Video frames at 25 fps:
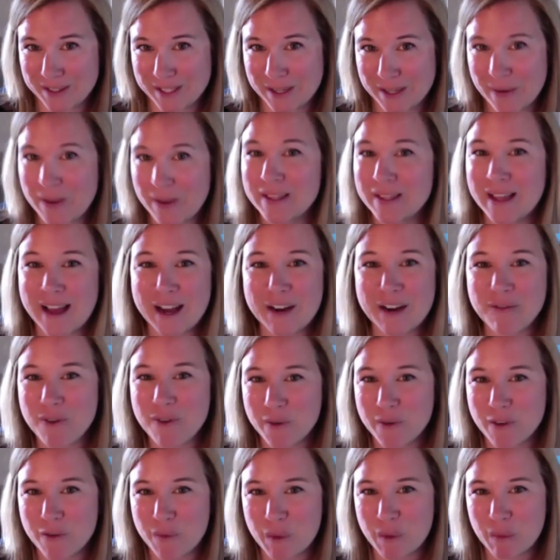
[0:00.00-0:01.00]
So a lot of
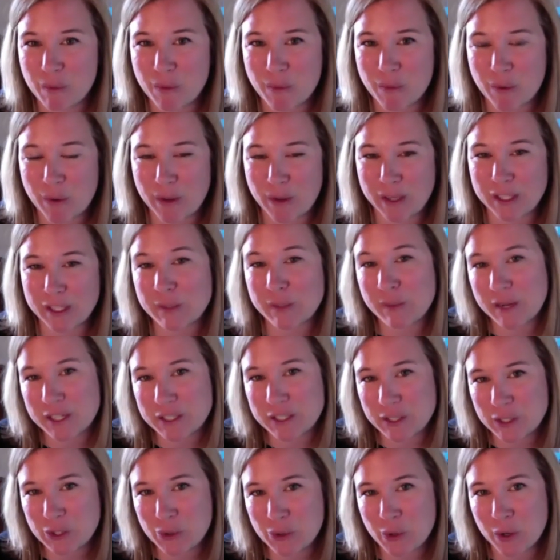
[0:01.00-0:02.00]
what we've been promoting,
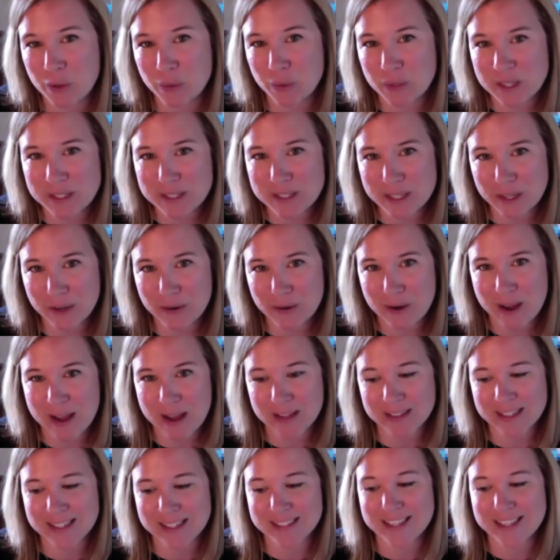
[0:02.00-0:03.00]
especially to our recent grads, is